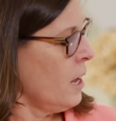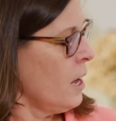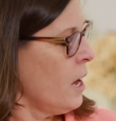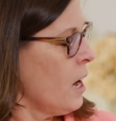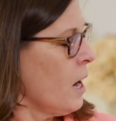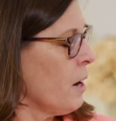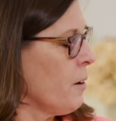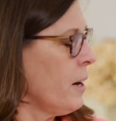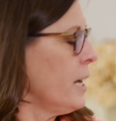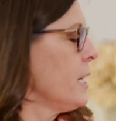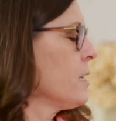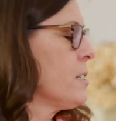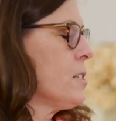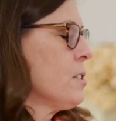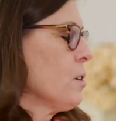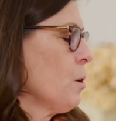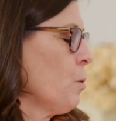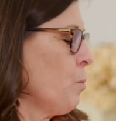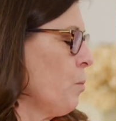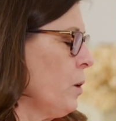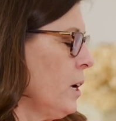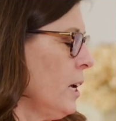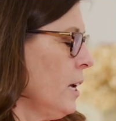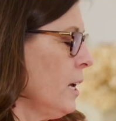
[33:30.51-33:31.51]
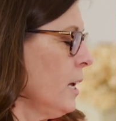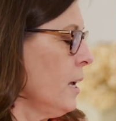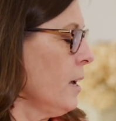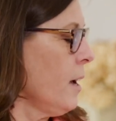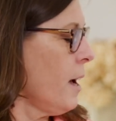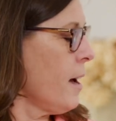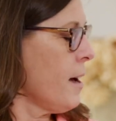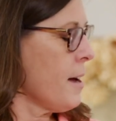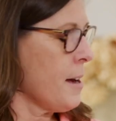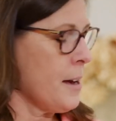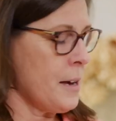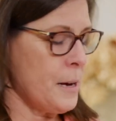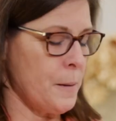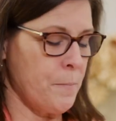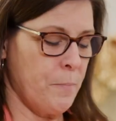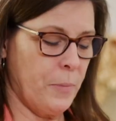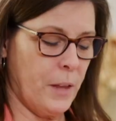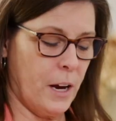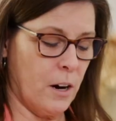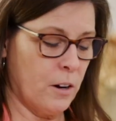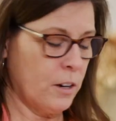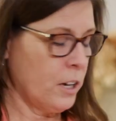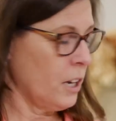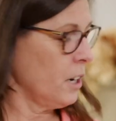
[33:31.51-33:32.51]
All right. So we
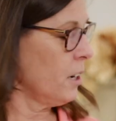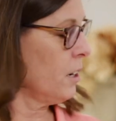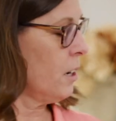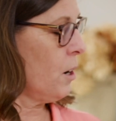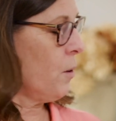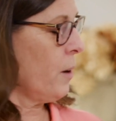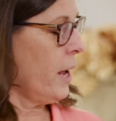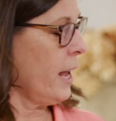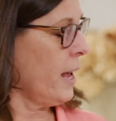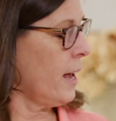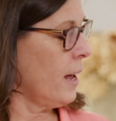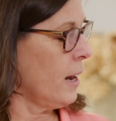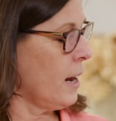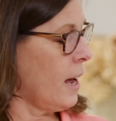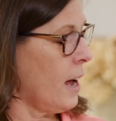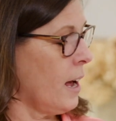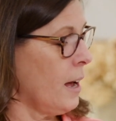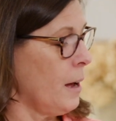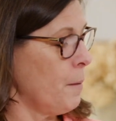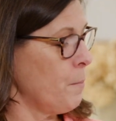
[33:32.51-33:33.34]
are going to go ahead.